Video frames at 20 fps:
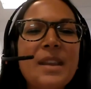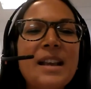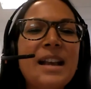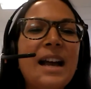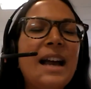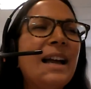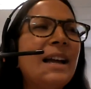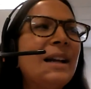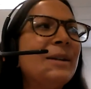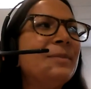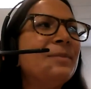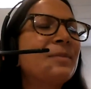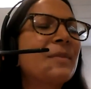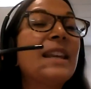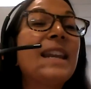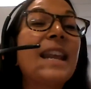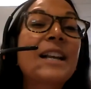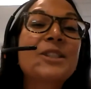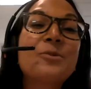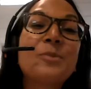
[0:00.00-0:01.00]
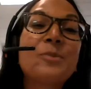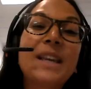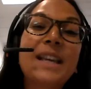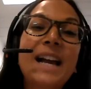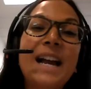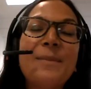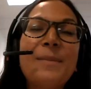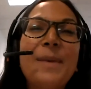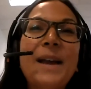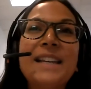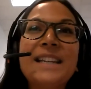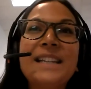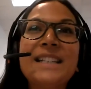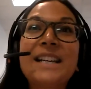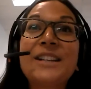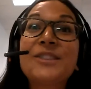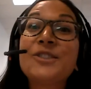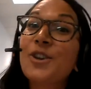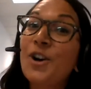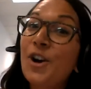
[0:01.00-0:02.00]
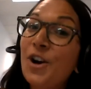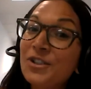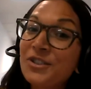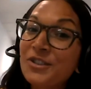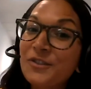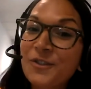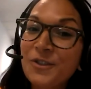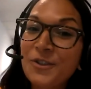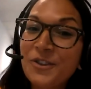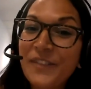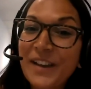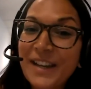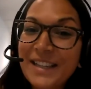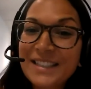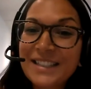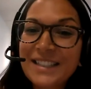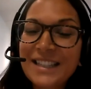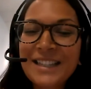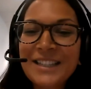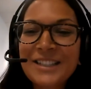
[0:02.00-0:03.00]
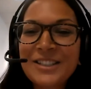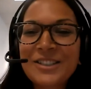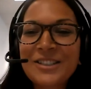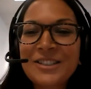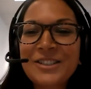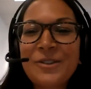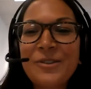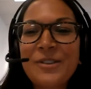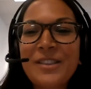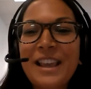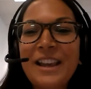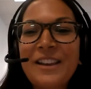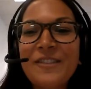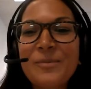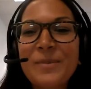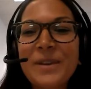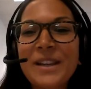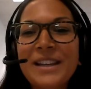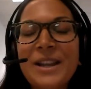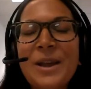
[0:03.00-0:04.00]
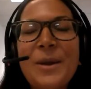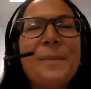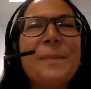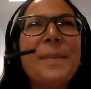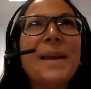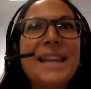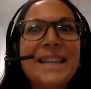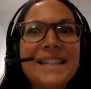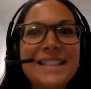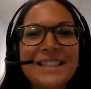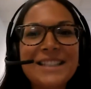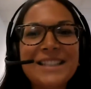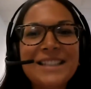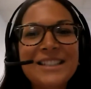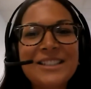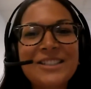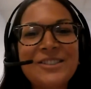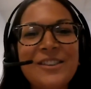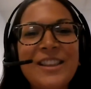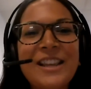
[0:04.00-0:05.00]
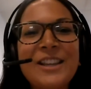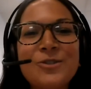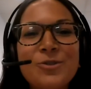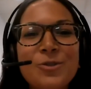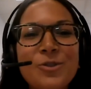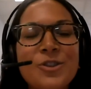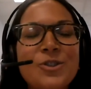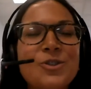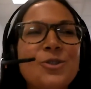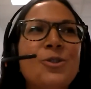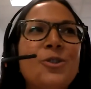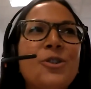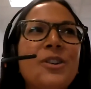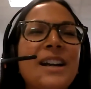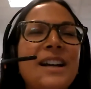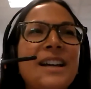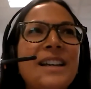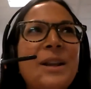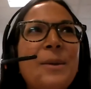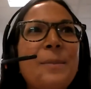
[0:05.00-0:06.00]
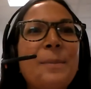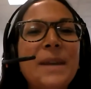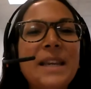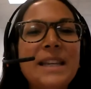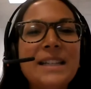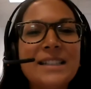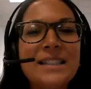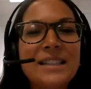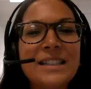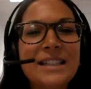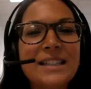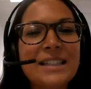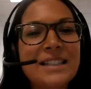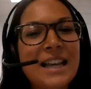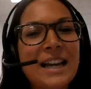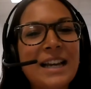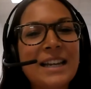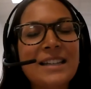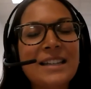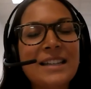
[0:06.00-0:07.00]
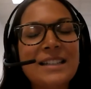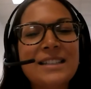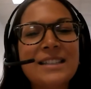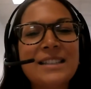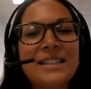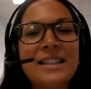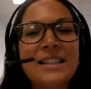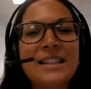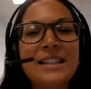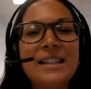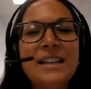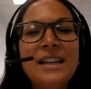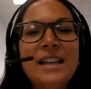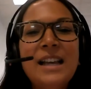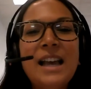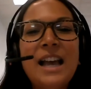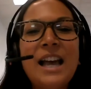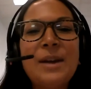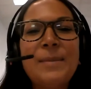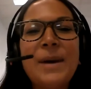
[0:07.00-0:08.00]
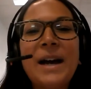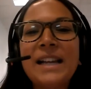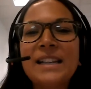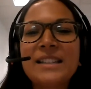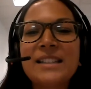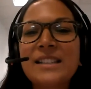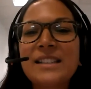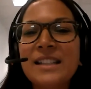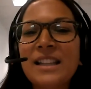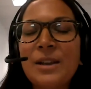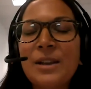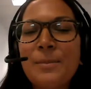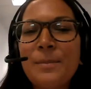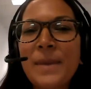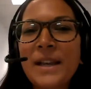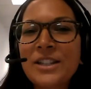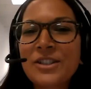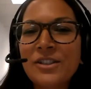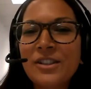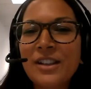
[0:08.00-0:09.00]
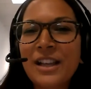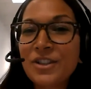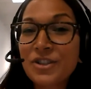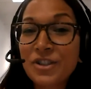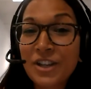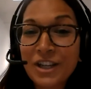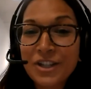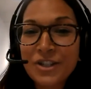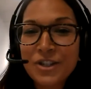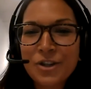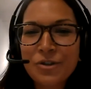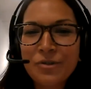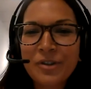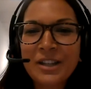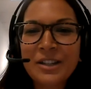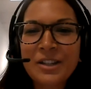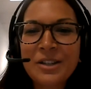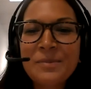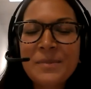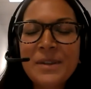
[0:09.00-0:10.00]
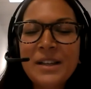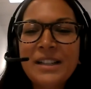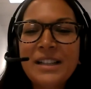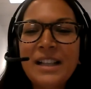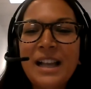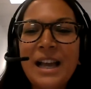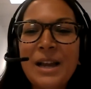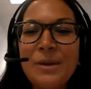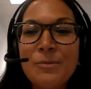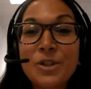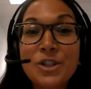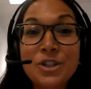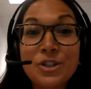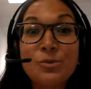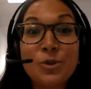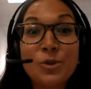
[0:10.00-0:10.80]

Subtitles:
Next week, I'm heading down to Cardiff University. So they've been amazing. So they saw the talk and immediately decided to add it to their medical education curriculum, which is